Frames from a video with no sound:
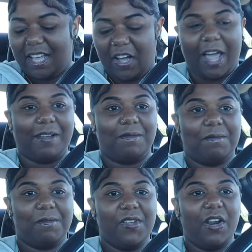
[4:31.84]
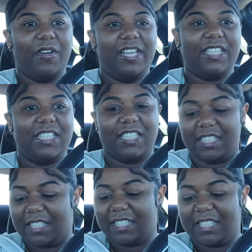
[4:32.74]
Okay. You know what? Let's
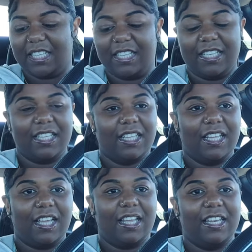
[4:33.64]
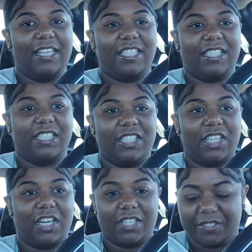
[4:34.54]
just listen to
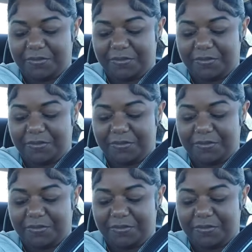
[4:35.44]
Sir.